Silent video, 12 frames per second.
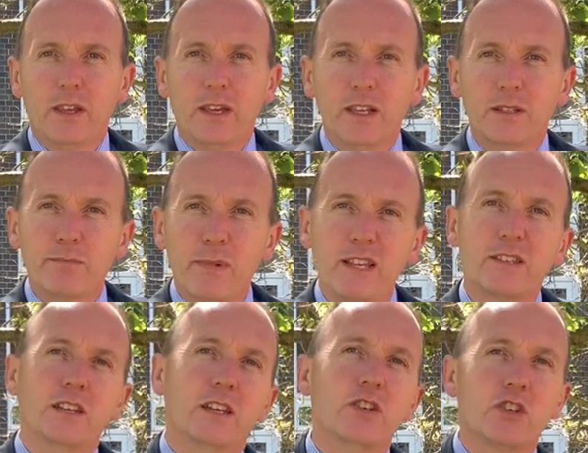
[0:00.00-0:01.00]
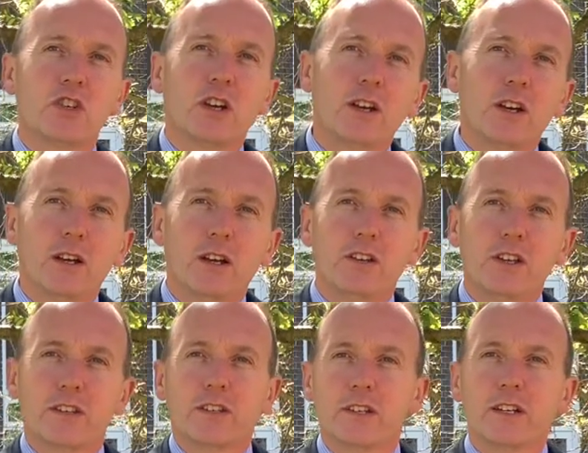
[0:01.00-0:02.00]
His message in
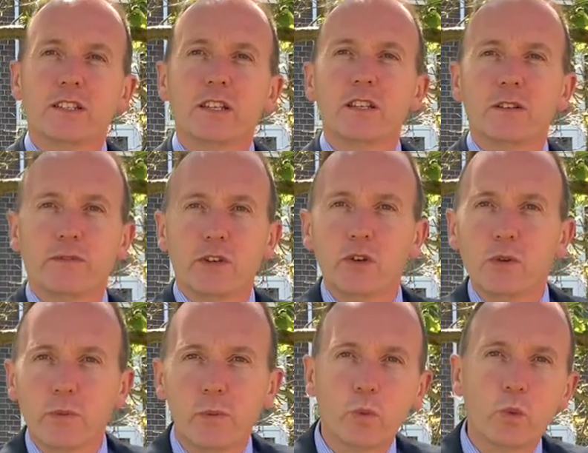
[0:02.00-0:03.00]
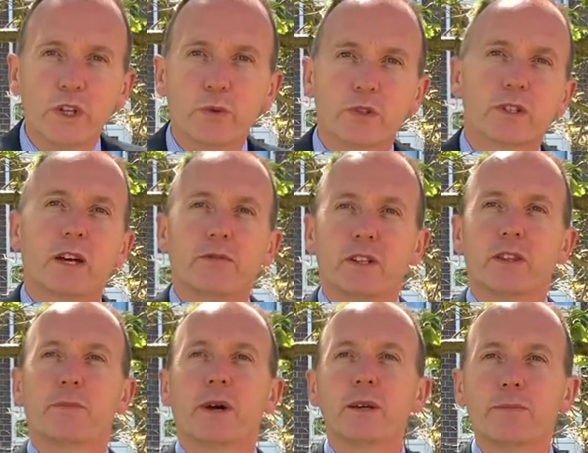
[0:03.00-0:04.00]
yesterday's interview, which was covered in
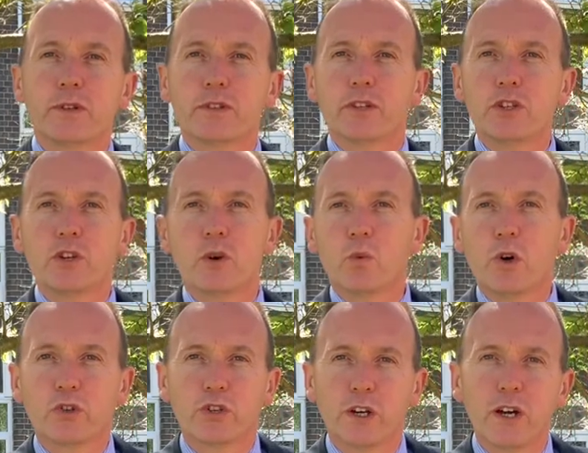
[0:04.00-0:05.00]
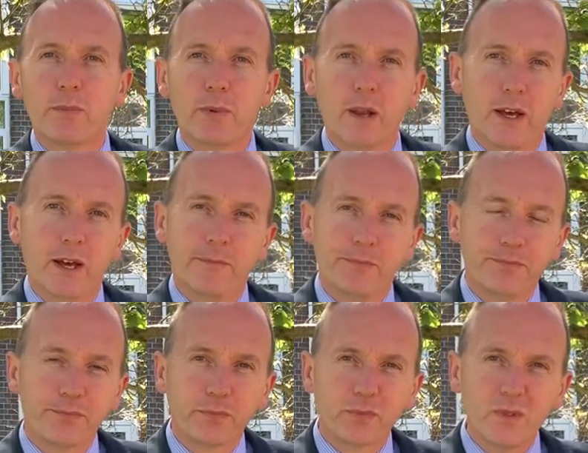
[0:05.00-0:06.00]
the papers and you can watch on iPlayer,
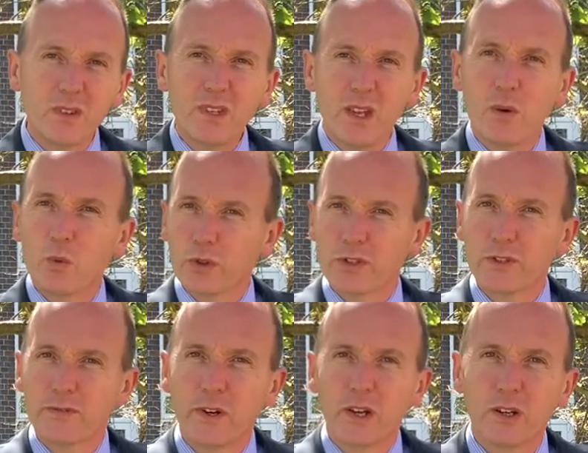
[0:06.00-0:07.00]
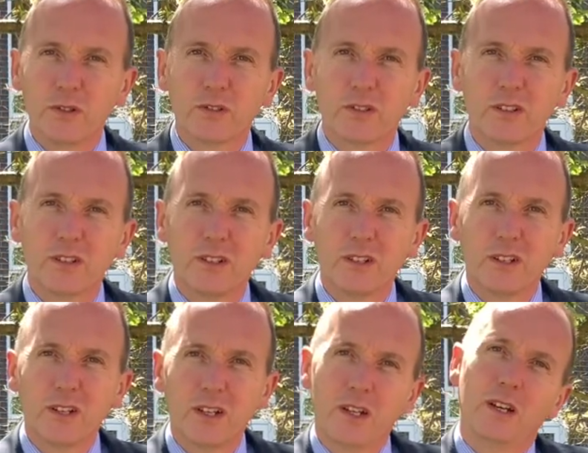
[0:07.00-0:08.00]
was as follows.
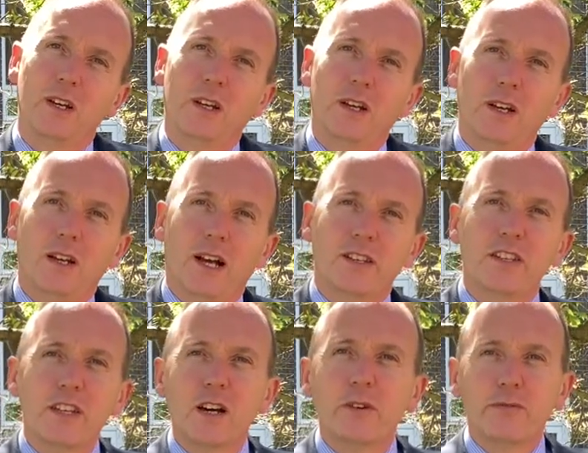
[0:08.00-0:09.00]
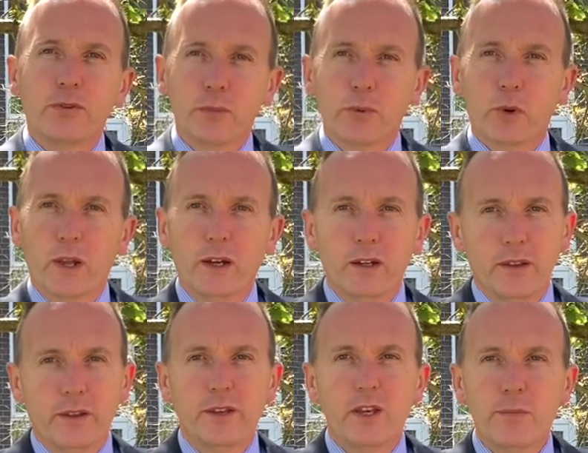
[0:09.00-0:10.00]
As a young footballer,
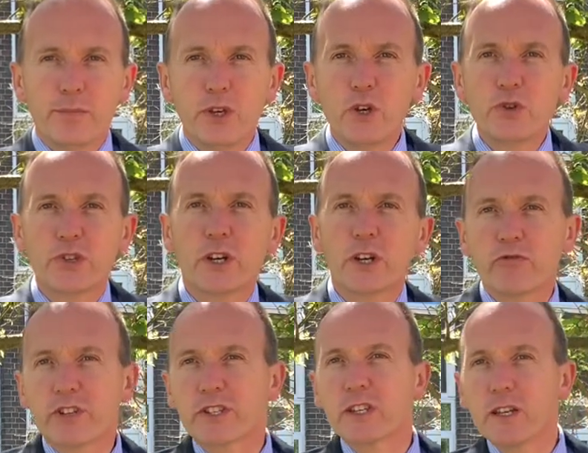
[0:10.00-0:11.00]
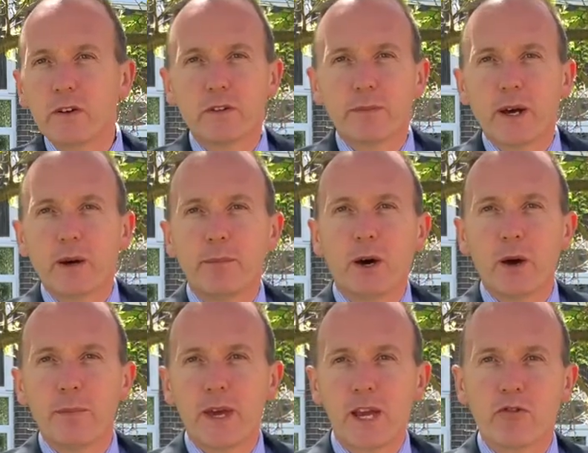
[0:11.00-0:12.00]
the abuse I received about my
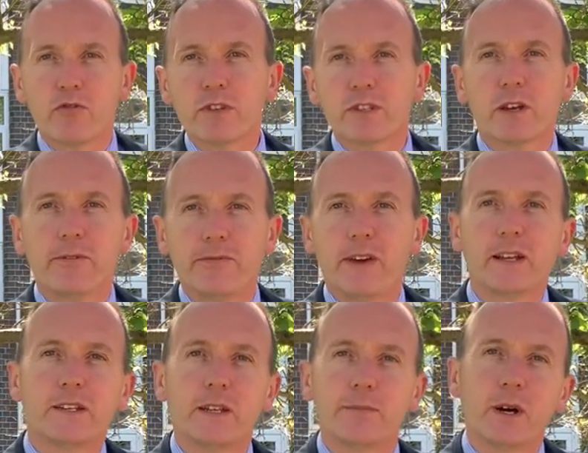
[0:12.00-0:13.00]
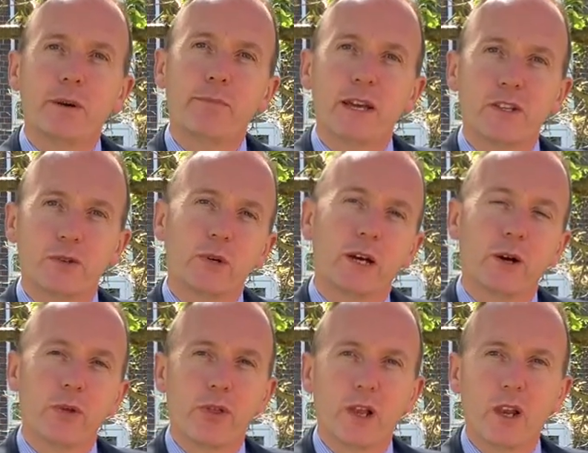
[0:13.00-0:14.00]
appearance affected my mental
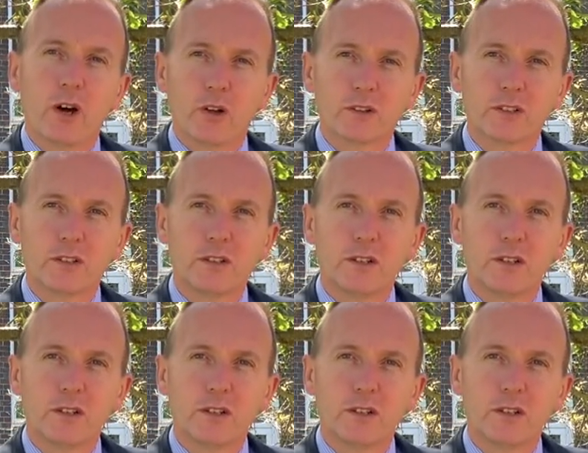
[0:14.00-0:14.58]
health a lot.